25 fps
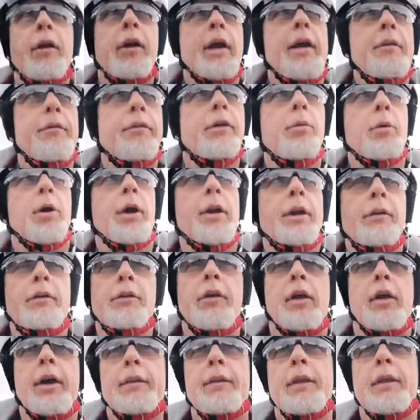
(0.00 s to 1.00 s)
everyone is
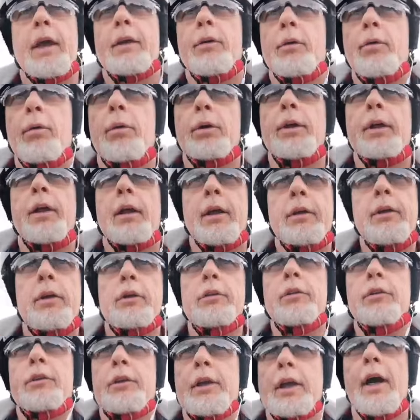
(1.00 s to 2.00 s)
like that, or, you know, you
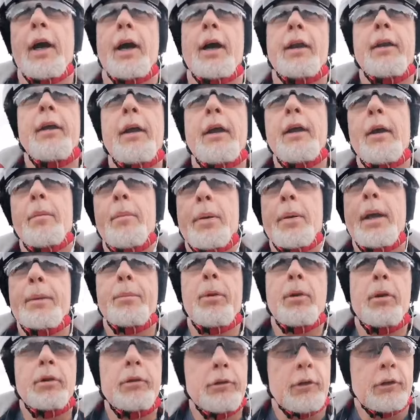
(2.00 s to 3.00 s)
just can't,
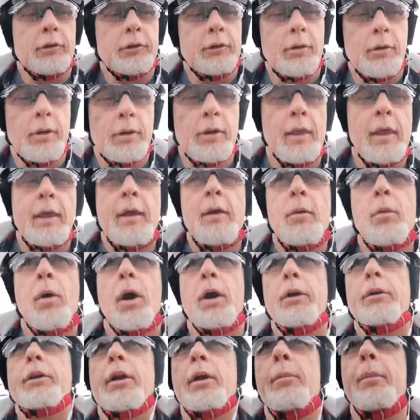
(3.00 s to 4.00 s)
people just
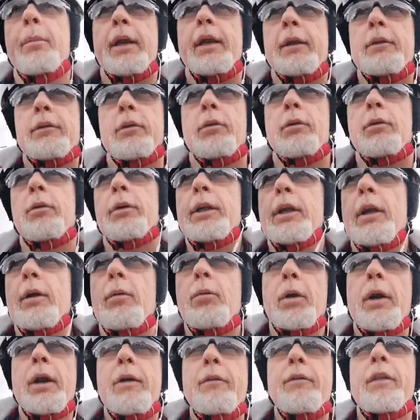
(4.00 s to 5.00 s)
won't commit, or, you know,
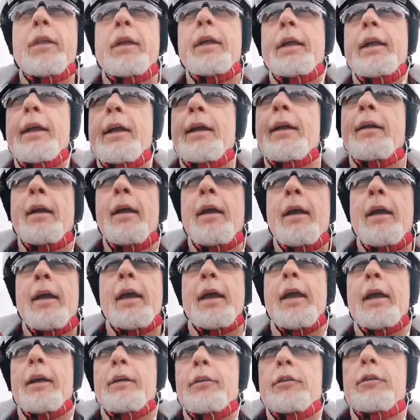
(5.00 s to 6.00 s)
whatever the
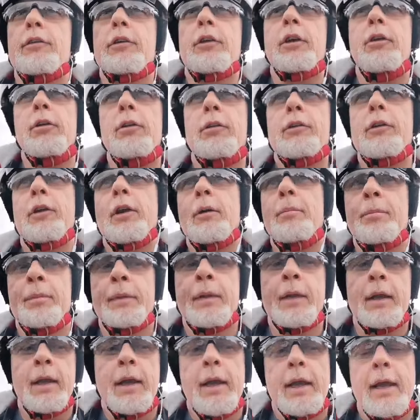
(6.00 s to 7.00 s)
excuse
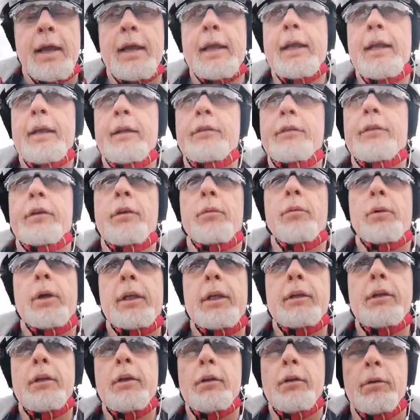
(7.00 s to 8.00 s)
is that we
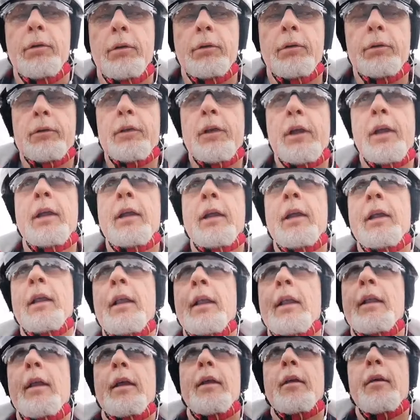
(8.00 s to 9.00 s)
use
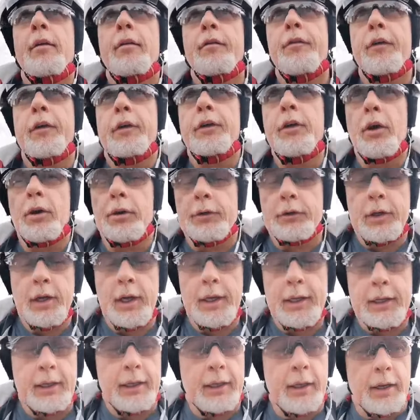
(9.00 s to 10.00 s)
for not
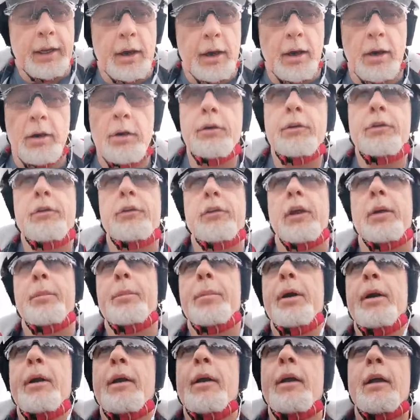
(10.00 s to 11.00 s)
taking
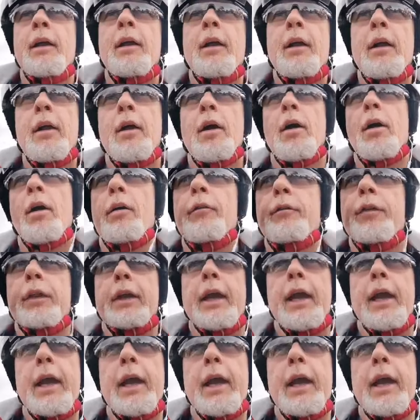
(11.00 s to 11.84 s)
ownership of the